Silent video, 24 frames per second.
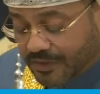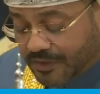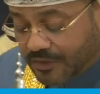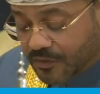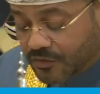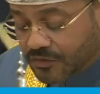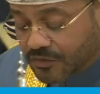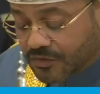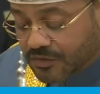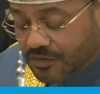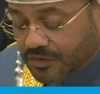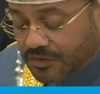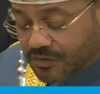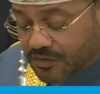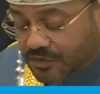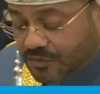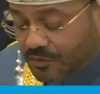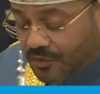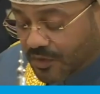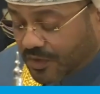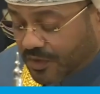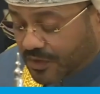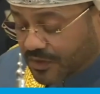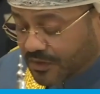interests of
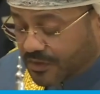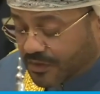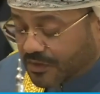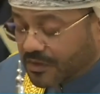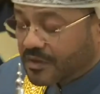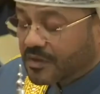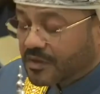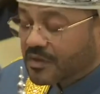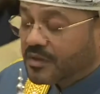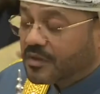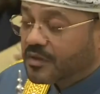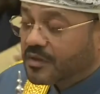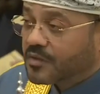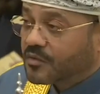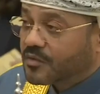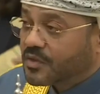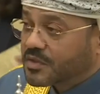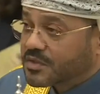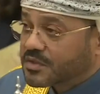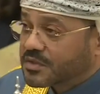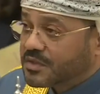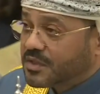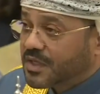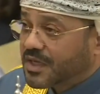all the parties
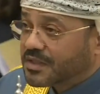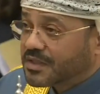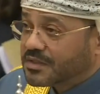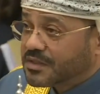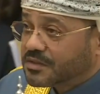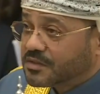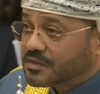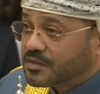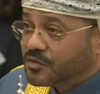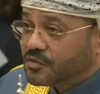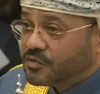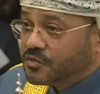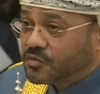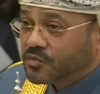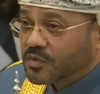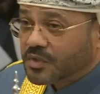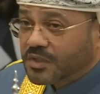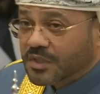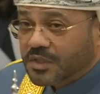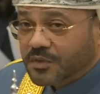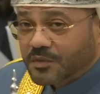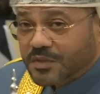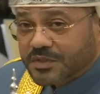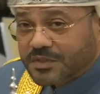and
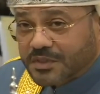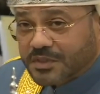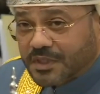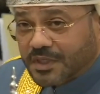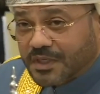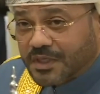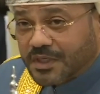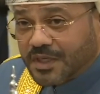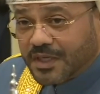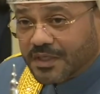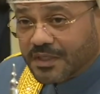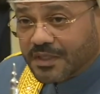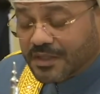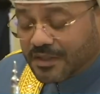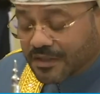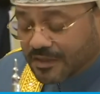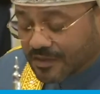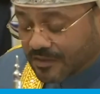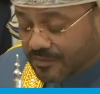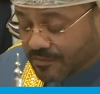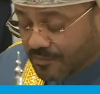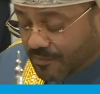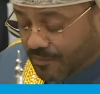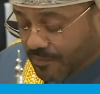the principles of
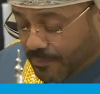the